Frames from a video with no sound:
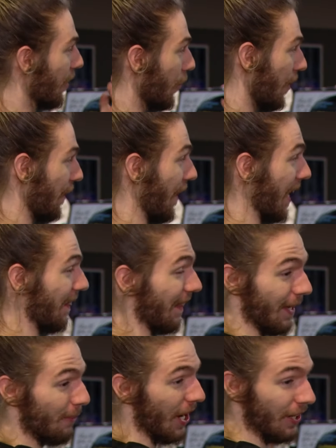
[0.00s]
couldn't thank
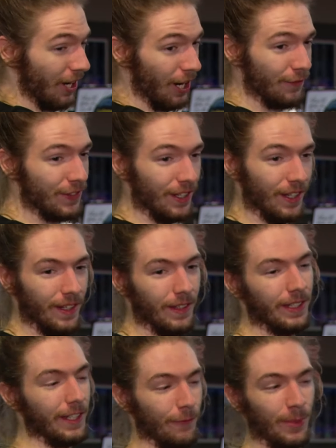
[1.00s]
them enough to
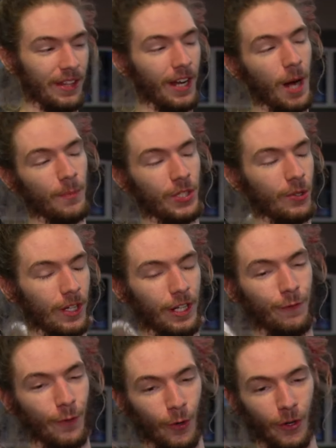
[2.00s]
give me the opportunity
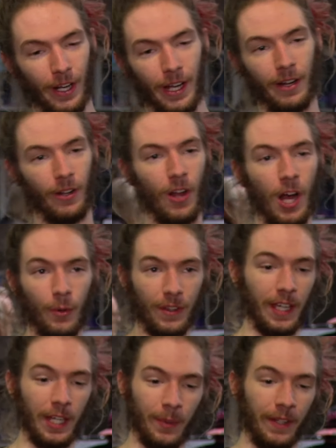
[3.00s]
for, and along with
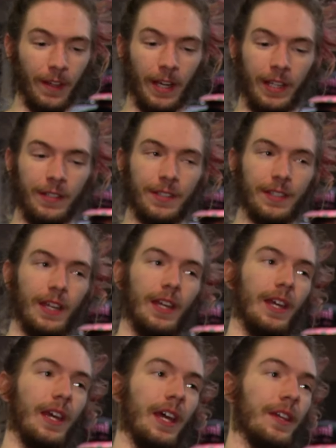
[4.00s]
Kingpin Lanes,
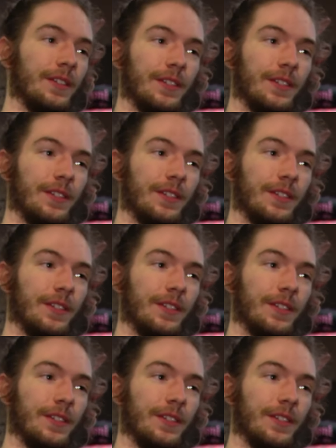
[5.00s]
this